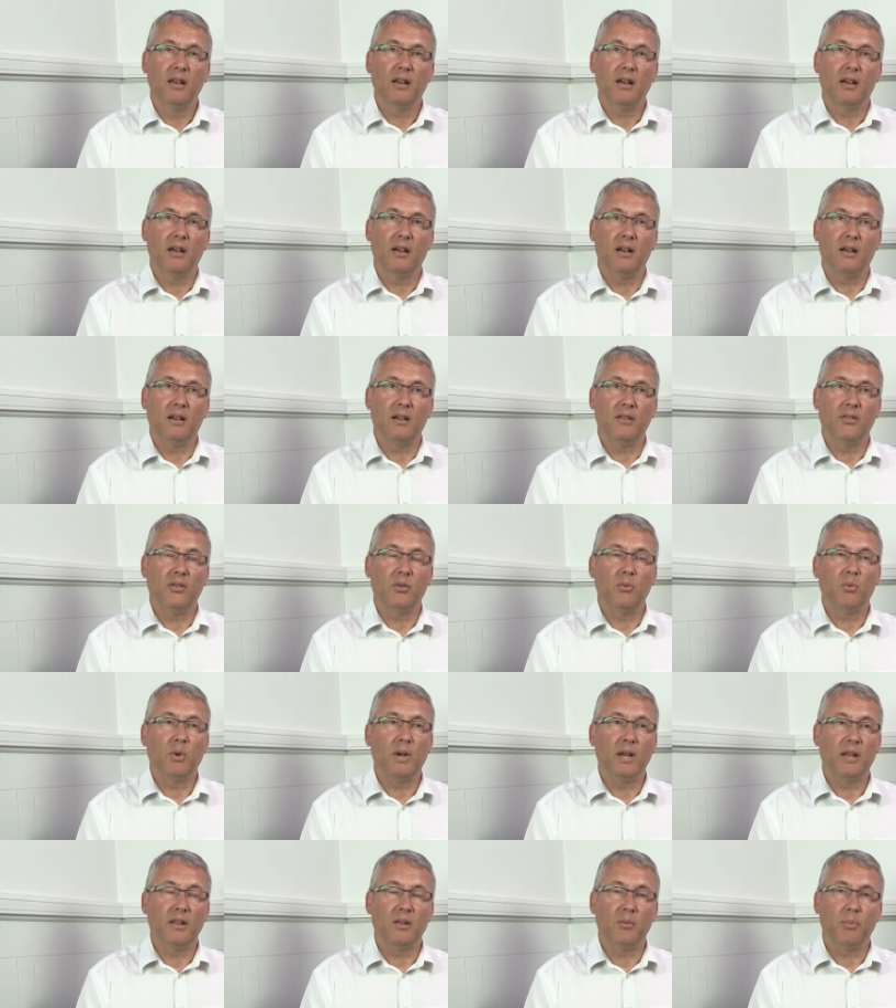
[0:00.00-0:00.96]
uh, the
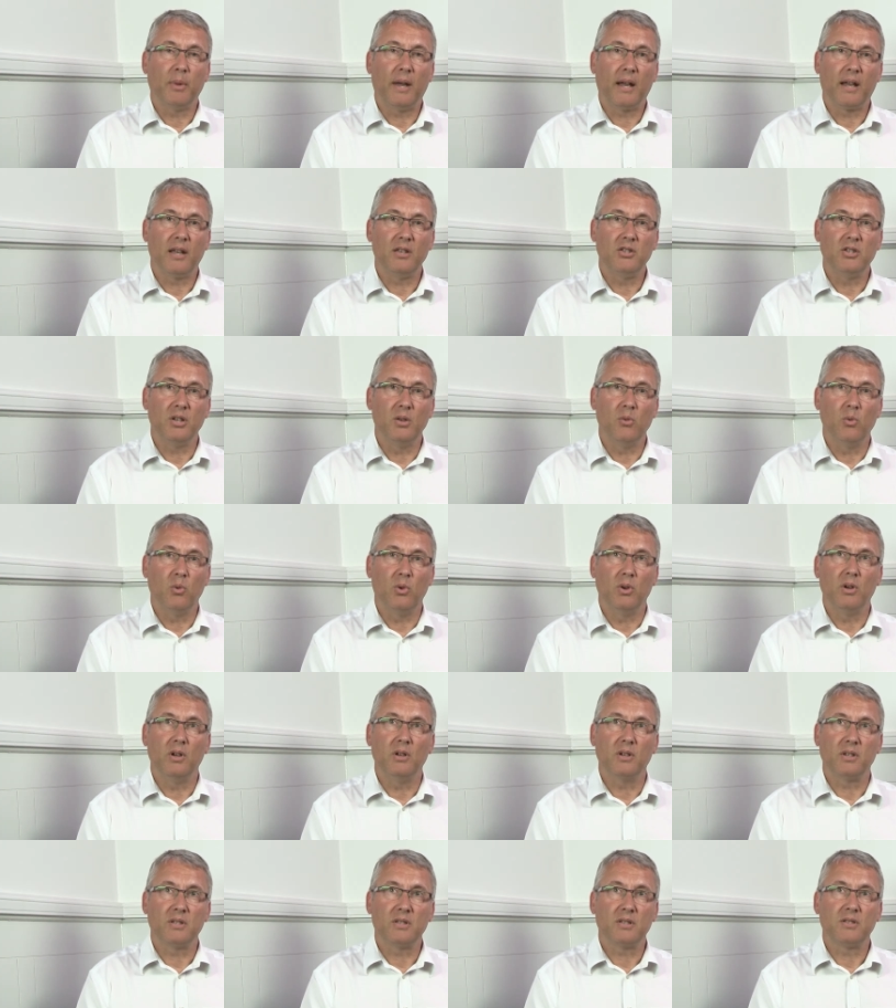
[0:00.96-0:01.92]
way that packaging
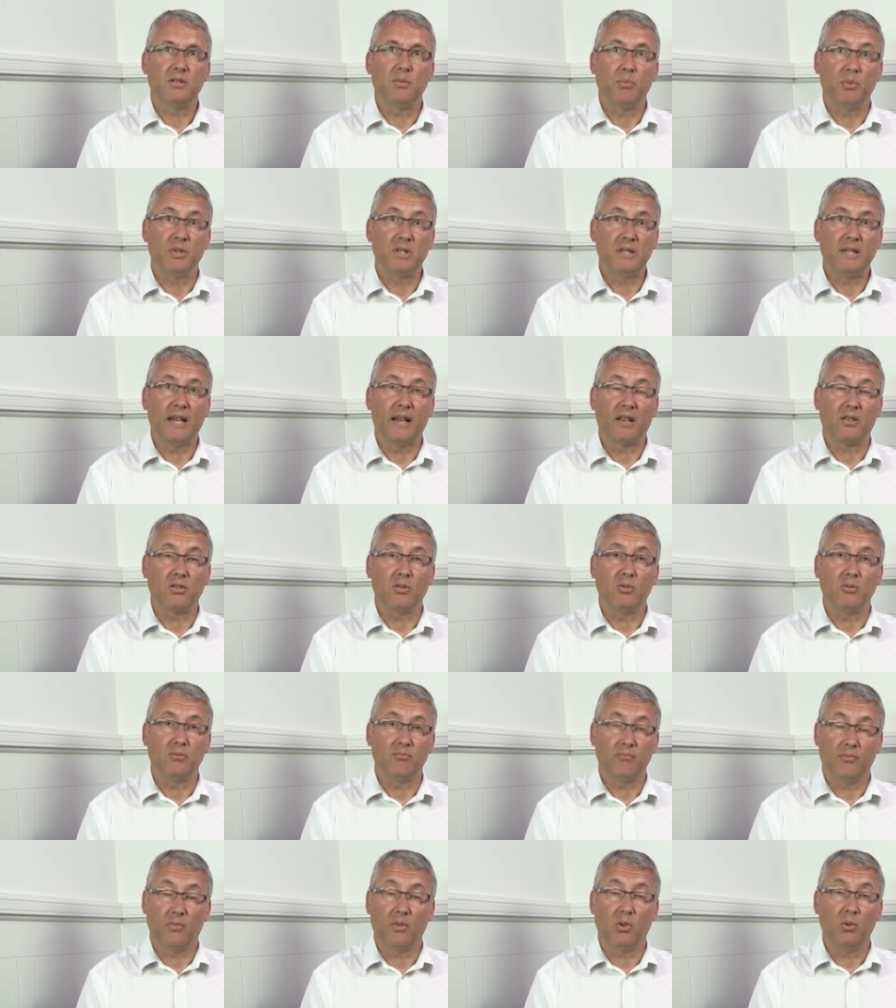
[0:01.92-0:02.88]
works to protect
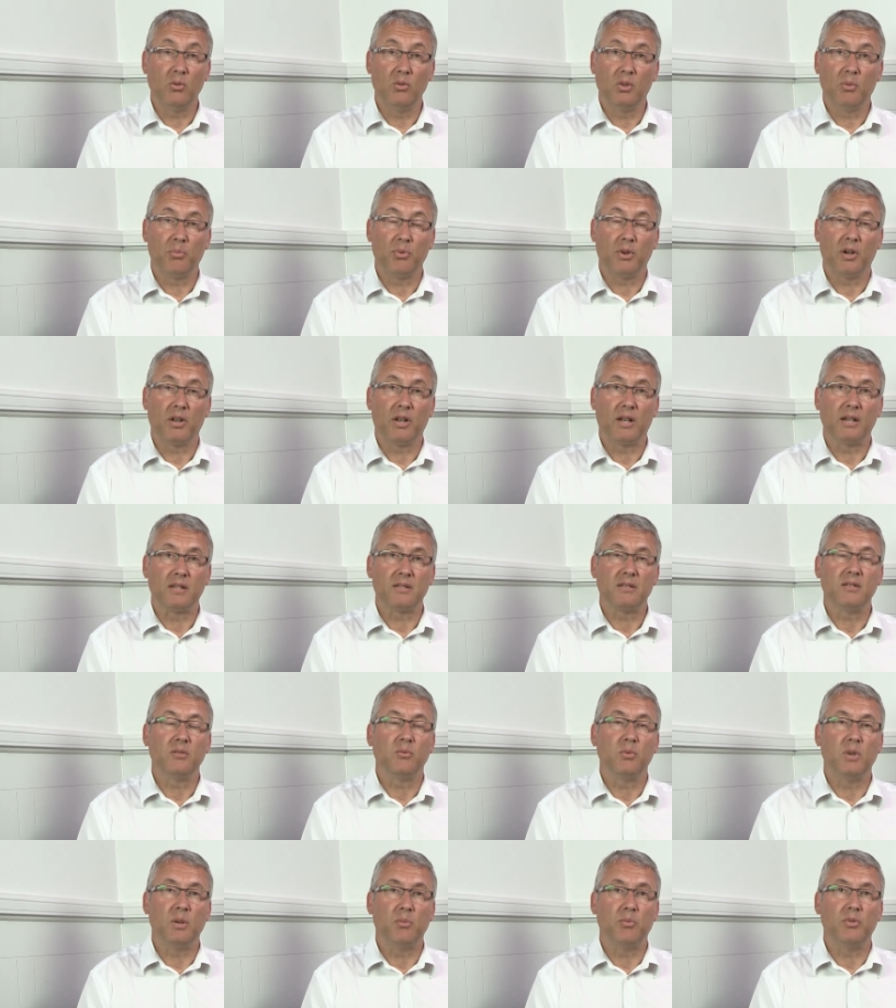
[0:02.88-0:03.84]
all the products that we